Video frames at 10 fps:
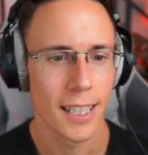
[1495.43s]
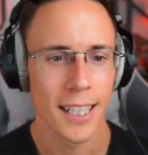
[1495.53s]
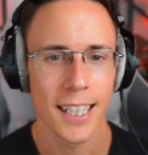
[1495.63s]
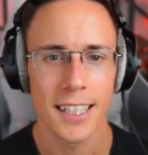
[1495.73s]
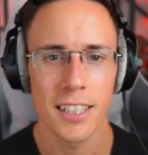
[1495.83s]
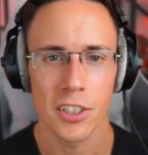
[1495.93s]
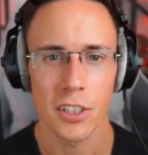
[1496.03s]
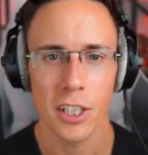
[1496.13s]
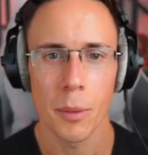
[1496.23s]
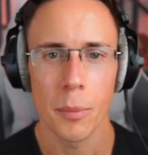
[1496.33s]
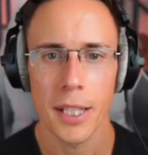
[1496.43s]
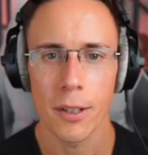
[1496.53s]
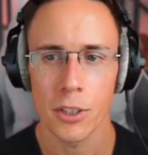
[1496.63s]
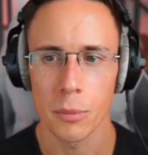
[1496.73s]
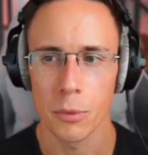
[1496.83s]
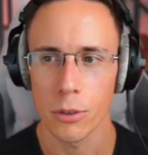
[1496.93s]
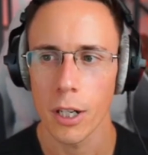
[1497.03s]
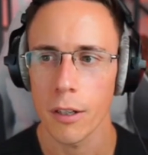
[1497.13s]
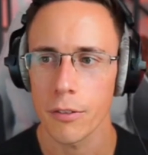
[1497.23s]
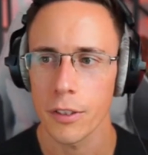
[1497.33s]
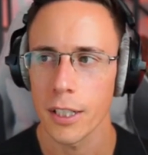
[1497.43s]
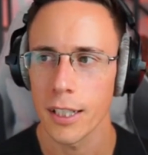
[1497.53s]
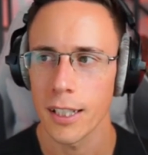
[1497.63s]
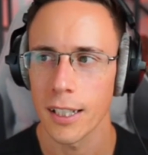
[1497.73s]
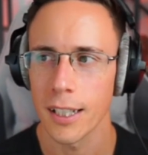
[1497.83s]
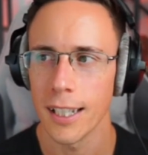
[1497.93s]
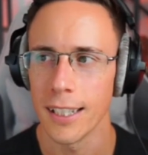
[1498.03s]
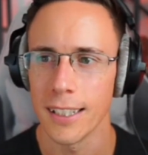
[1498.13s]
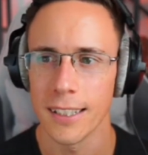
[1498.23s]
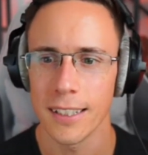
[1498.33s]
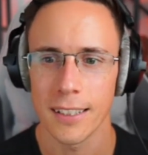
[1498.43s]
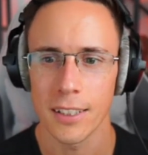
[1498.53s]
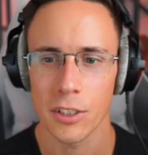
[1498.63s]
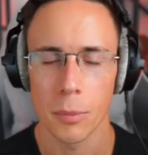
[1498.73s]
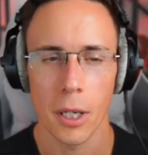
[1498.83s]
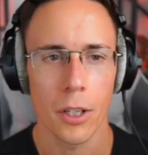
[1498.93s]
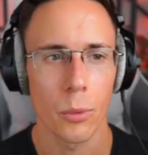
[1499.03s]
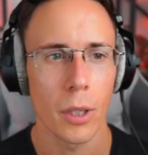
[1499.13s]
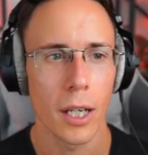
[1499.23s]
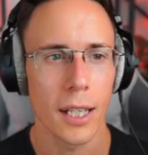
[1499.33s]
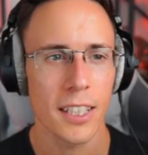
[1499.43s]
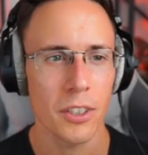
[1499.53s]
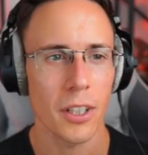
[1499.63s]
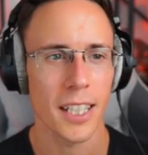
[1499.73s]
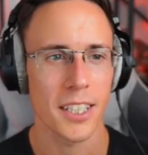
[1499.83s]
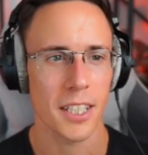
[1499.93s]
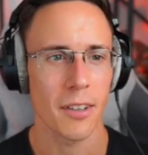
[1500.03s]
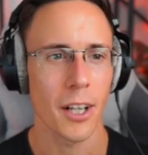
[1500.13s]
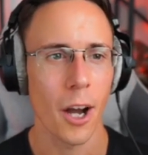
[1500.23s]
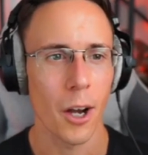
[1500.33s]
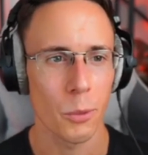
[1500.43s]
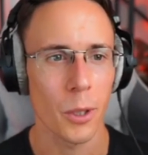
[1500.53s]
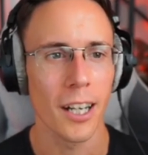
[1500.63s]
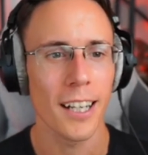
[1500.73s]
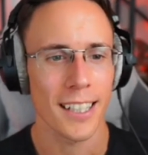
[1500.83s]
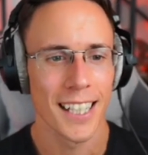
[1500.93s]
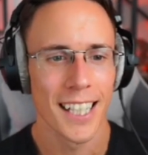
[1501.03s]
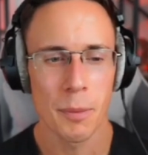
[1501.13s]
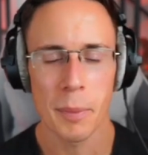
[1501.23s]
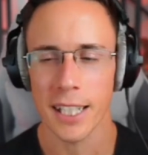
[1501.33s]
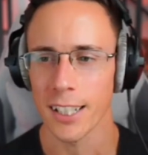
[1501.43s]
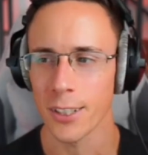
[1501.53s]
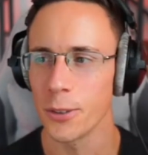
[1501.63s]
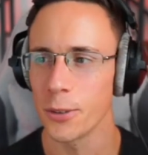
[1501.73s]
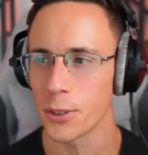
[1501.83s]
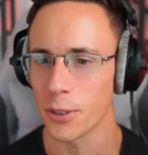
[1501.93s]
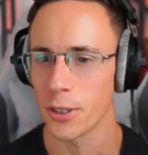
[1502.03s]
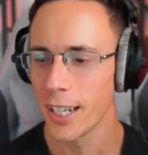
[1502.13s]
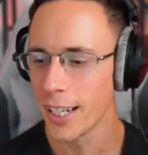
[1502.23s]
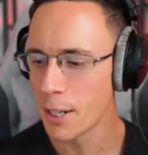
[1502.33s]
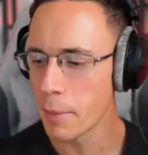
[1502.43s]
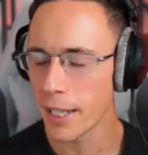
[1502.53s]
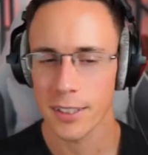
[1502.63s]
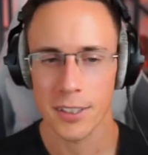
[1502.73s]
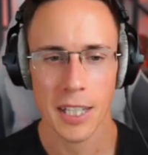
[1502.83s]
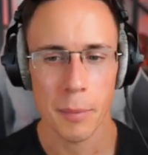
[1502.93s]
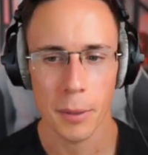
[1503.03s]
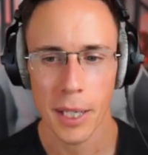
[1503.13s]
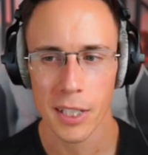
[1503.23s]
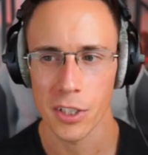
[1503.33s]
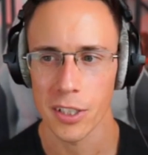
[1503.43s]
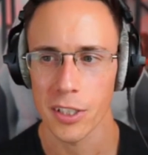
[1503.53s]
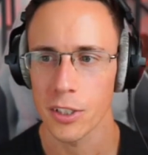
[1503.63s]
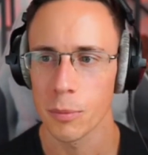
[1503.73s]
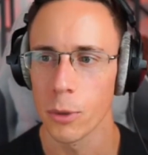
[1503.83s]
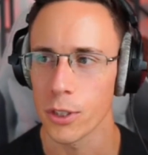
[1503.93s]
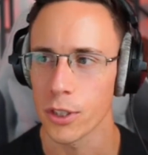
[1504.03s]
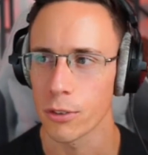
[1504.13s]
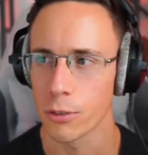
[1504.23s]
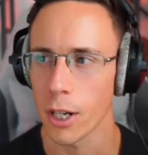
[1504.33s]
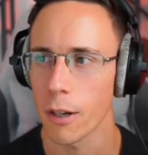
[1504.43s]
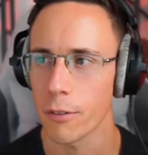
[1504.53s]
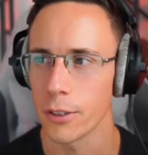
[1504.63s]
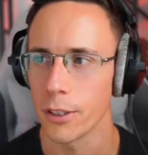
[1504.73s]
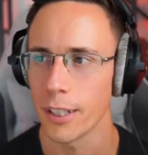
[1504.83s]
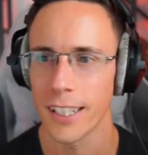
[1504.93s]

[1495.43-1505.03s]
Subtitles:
it doesn't come without some graft and some harder work. And it's not necessarily hard work making calls or taping messages. It's more just graft or